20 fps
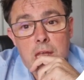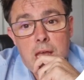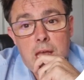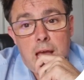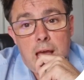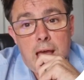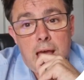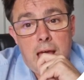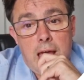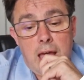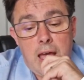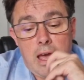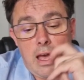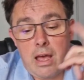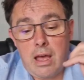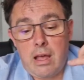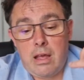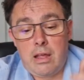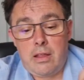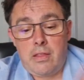
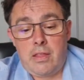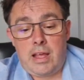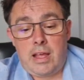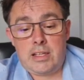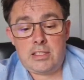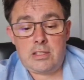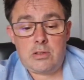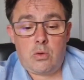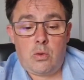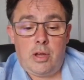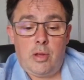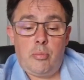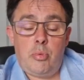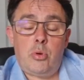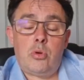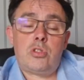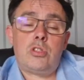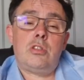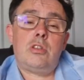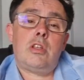and that's quite
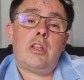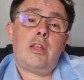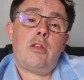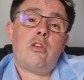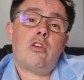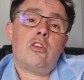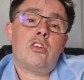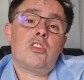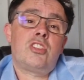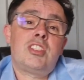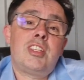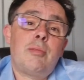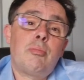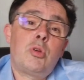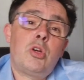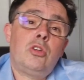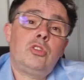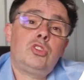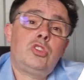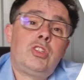important. Then you've got
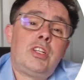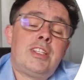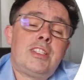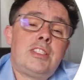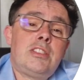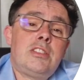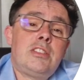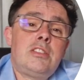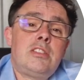subcontractors.